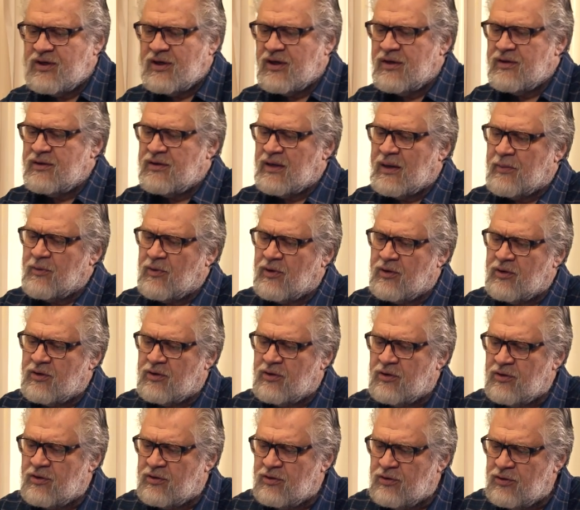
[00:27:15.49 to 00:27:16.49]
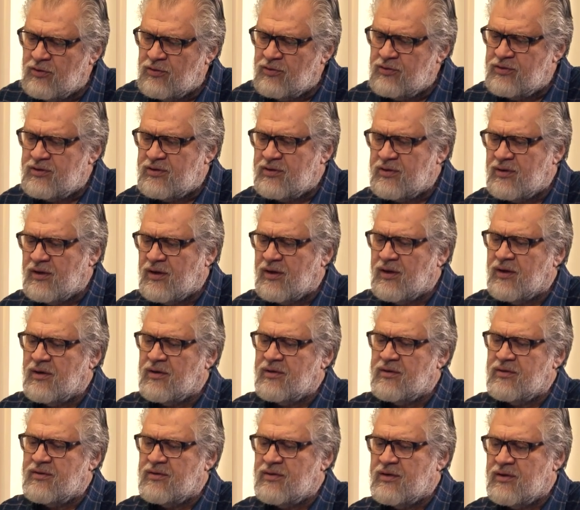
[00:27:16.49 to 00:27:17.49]
And I'm going to conclude
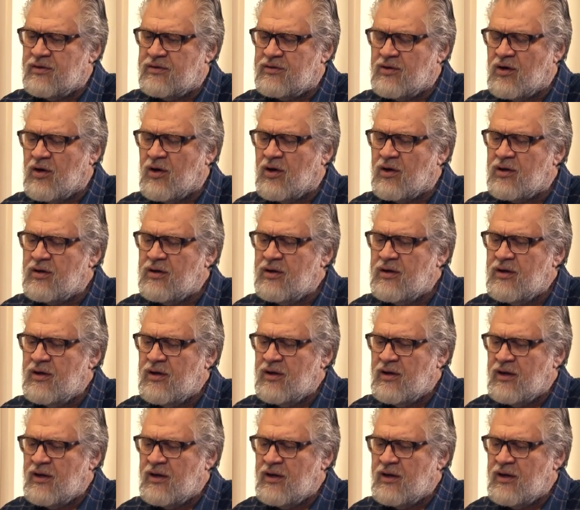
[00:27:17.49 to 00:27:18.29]
the talk.